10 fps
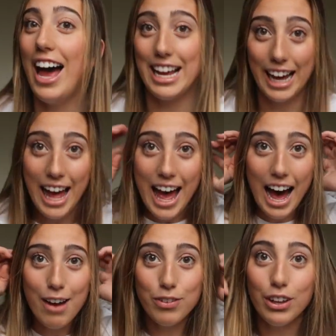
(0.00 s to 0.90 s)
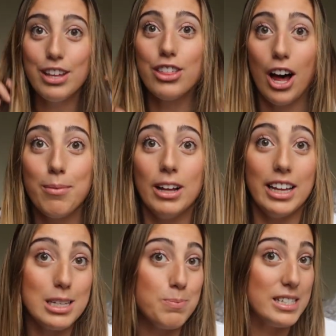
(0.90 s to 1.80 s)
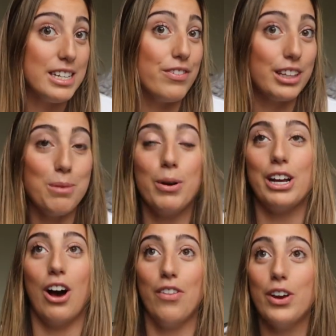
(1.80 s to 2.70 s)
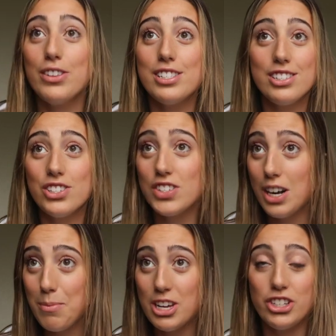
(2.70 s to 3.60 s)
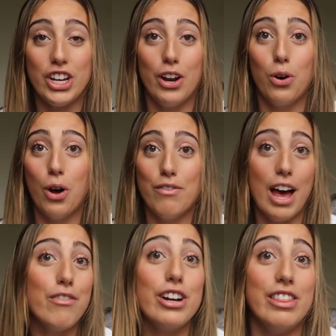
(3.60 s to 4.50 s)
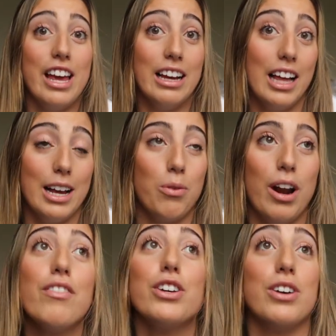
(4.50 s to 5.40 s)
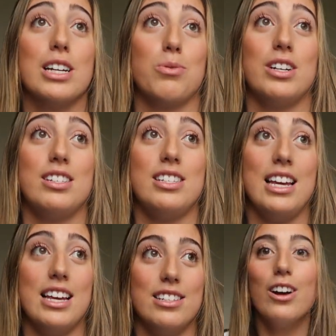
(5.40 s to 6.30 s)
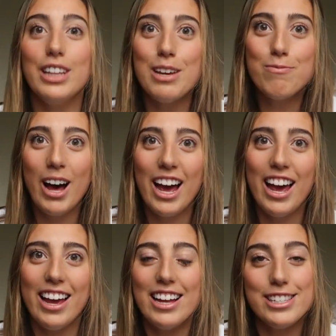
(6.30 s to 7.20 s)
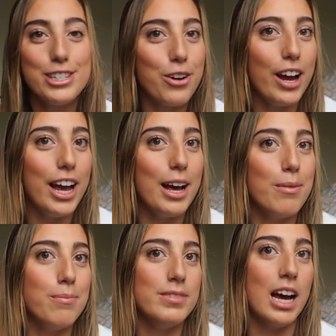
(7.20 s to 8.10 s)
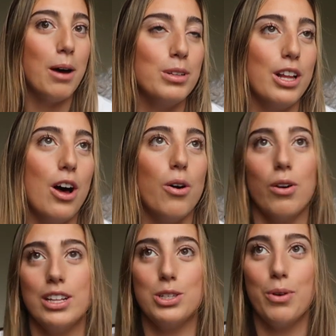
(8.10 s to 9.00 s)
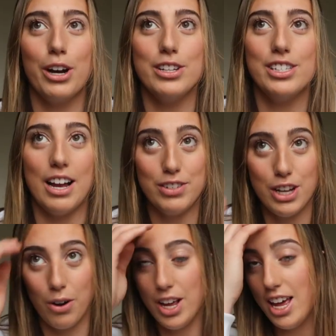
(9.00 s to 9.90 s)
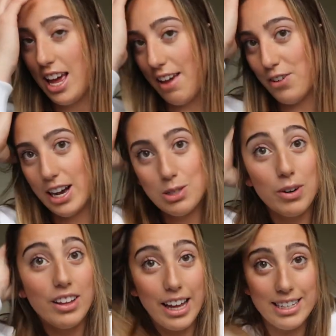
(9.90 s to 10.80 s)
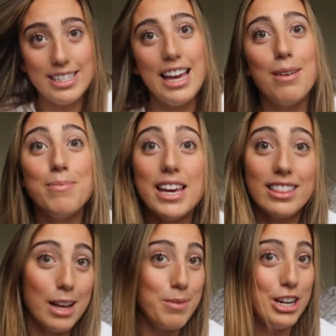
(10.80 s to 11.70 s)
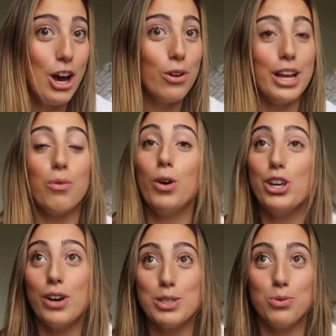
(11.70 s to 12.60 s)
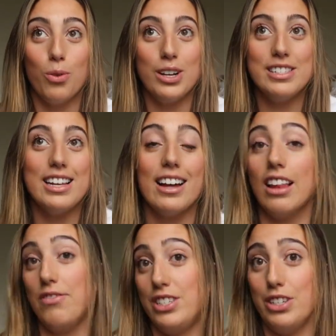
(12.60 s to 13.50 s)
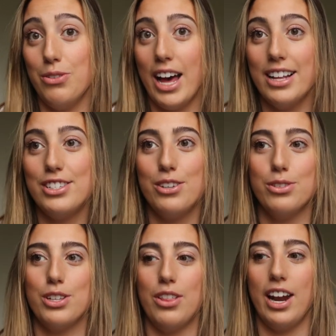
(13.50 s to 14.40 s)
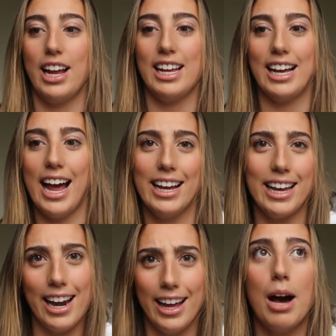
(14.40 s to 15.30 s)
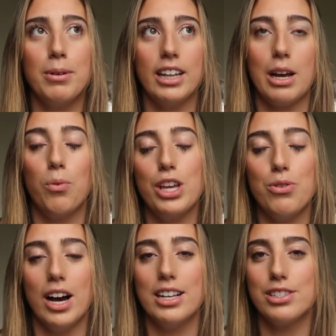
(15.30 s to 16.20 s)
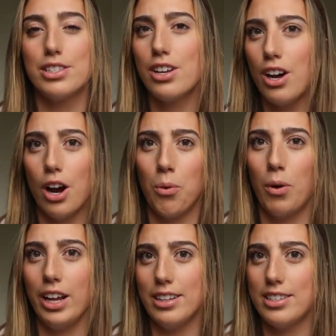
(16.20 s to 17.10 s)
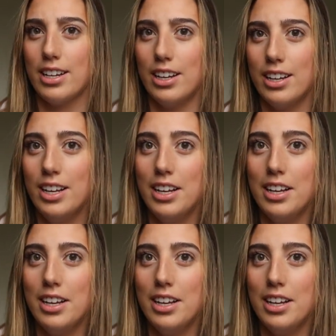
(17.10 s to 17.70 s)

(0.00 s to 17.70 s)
like I've really thought about like specifically putting on there. This is just going to be a channel of everything, like whatever you guys want to see. And I'll leave my Instagram below or in Twitter and stuff. So if you guys want to like DM me and let me know like what you guys would want to see, I'd love to do that too. So then I can kind of get a grab on like what you guys are wanting to